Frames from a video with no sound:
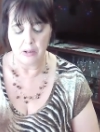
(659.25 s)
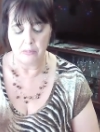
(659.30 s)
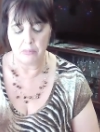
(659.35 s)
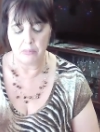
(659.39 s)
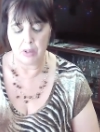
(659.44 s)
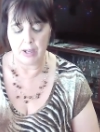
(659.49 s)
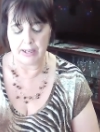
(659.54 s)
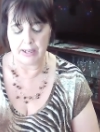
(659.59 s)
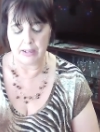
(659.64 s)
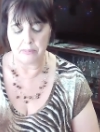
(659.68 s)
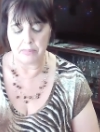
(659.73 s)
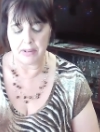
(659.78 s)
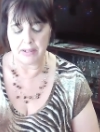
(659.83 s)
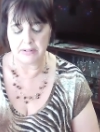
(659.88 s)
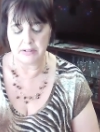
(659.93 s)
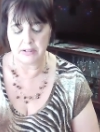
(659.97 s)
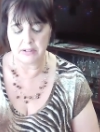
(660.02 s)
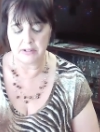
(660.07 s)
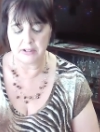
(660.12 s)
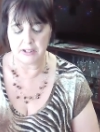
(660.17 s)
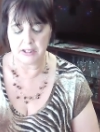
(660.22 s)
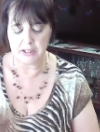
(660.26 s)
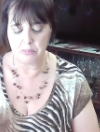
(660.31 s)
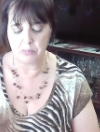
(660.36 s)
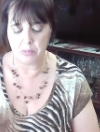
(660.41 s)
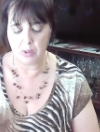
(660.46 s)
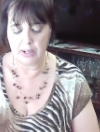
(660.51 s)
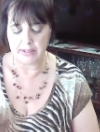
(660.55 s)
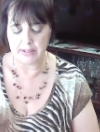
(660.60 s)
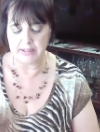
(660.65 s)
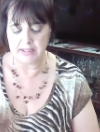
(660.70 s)
My abundance
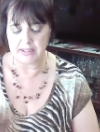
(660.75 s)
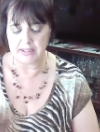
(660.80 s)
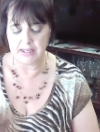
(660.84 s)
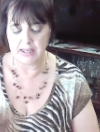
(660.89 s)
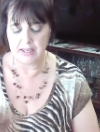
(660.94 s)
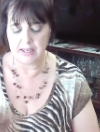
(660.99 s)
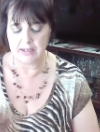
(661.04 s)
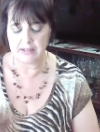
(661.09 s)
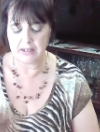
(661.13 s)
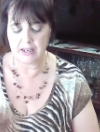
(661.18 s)
mindset